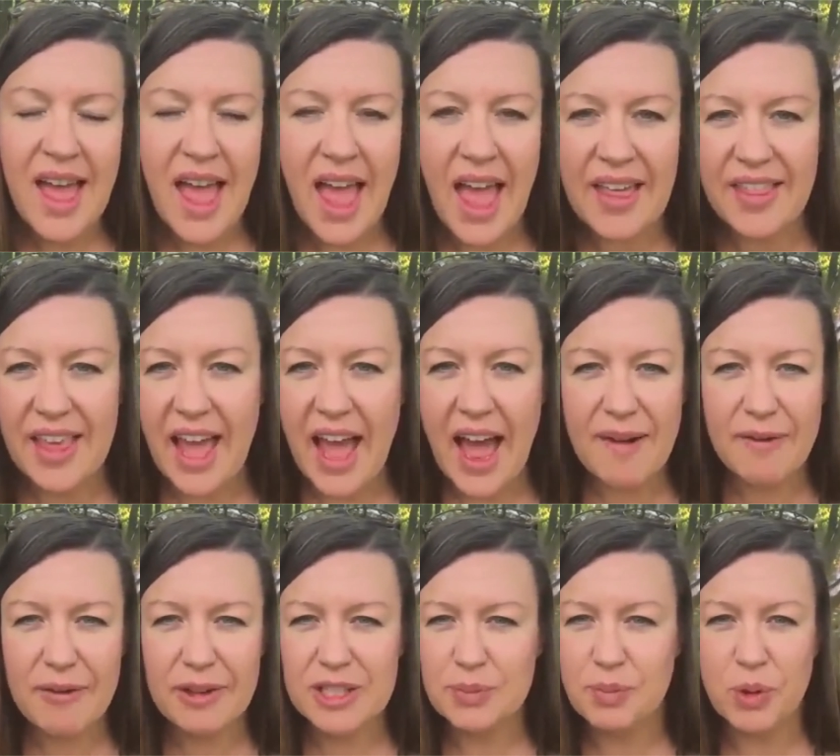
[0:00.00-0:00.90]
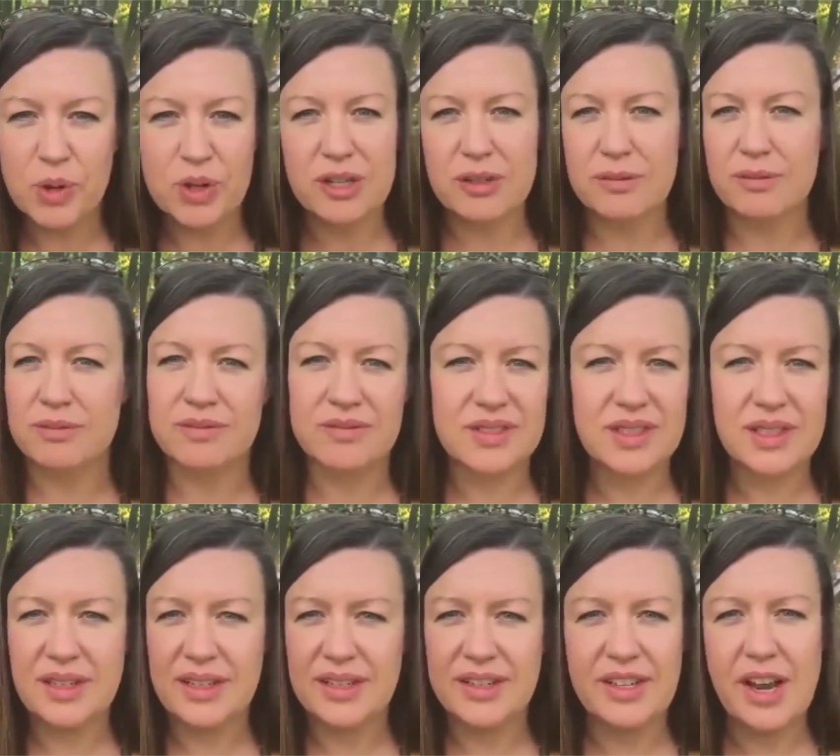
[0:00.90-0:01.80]
And the average boredom
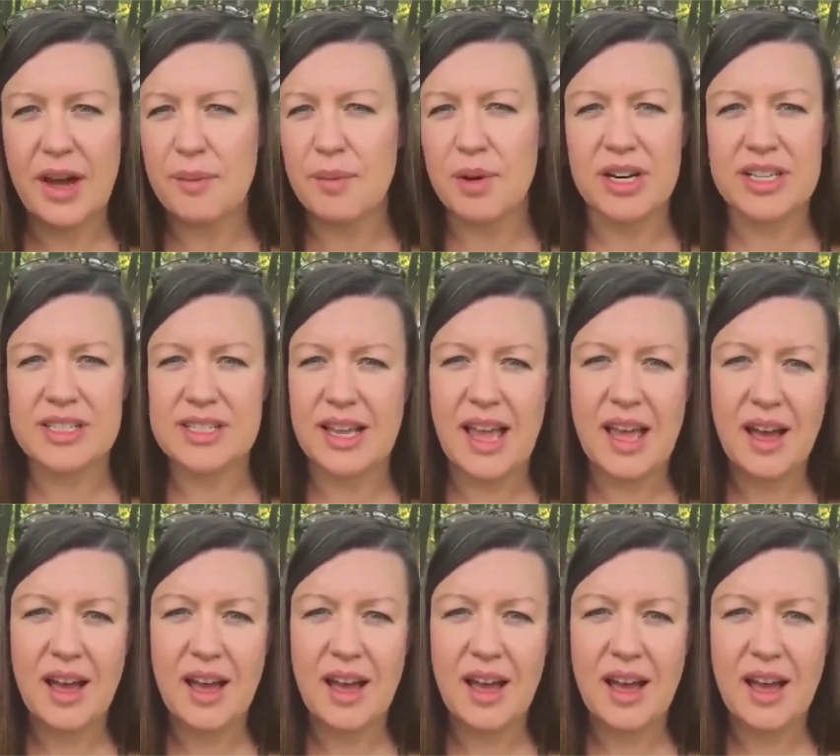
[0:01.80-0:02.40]
number is